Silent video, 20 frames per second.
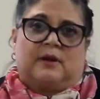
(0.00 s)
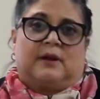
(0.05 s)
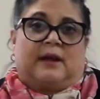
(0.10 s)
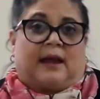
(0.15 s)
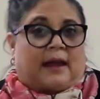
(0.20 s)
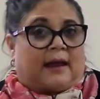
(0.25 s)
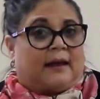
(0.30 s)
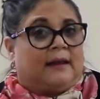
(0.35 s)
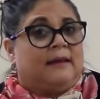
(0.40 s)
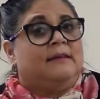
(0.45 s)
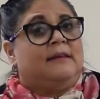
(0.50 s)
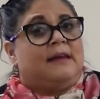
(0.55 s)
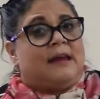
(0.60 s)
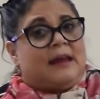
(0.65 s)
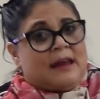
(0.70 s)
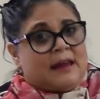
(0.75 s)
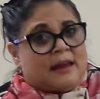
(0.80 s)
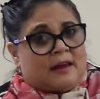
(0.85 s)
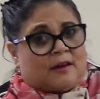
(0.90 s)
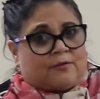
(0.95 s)

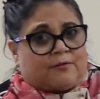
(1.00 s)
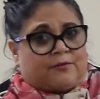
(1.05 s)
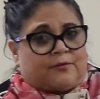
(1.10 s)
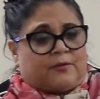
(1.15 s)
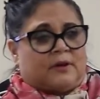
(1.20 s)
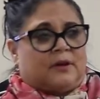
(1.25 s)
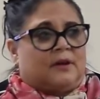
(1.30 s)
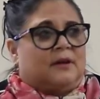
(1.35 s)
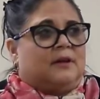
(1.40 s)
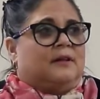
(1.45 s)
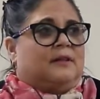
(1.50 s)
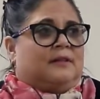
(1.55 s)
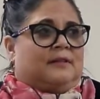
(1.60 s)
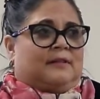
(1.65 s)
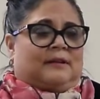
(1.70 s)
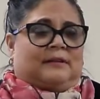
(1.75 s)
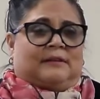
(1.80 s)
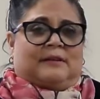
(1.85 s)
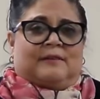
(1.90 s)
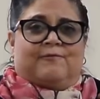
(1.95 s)

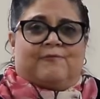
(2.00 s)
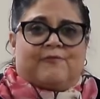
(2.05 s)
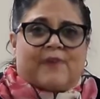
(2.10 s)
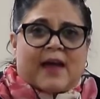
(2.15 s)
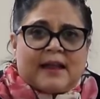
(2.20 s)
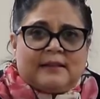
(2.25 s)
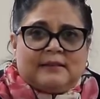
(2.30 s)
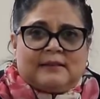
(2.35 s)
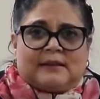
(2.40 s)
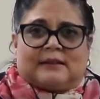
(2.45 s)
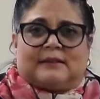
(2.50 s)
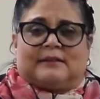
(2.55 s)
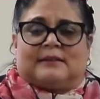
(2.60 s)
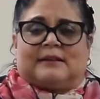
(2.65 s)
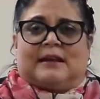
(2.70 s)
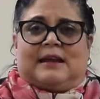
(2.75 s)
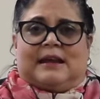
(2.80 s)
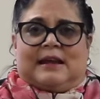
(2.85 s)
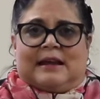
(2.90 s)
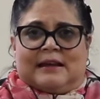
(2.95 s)
the defendant
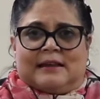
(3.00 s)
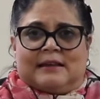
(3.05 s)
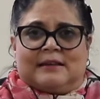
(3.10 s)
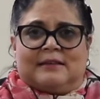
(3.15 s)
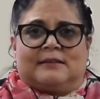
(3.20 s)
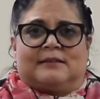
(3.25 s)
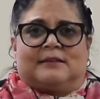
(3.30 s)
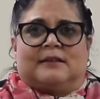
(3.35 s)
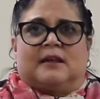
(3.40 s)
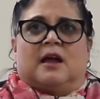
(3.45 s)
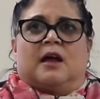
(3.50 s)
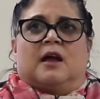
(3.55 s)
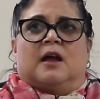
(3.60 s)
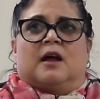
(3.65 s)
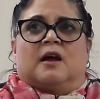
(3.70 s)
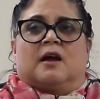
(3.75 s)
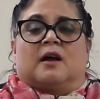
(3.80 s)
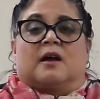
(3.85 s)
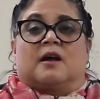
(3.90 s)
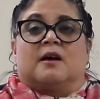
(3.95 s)
is
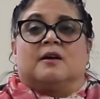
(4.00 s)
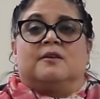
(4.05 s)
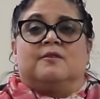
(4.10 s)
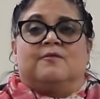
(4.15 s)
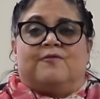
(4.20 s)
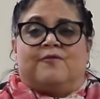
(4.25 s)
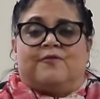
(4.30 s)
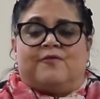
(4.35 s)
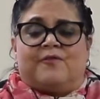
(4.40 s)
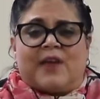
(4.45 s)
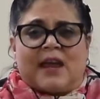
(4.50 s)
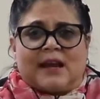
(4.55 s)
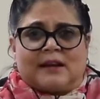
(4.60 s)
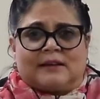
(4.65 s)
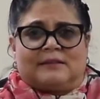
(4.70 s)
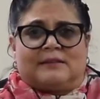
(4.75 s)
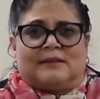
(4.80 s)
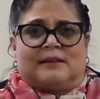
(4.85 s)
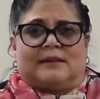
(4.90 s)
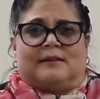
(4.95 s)

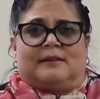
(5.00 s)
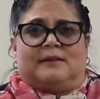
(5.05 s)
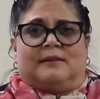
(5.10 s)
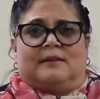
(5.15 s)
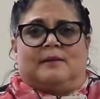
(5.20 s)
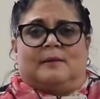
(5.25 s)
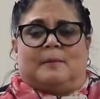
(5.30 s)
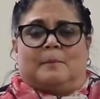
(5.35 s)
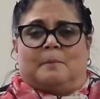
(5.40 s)
convicted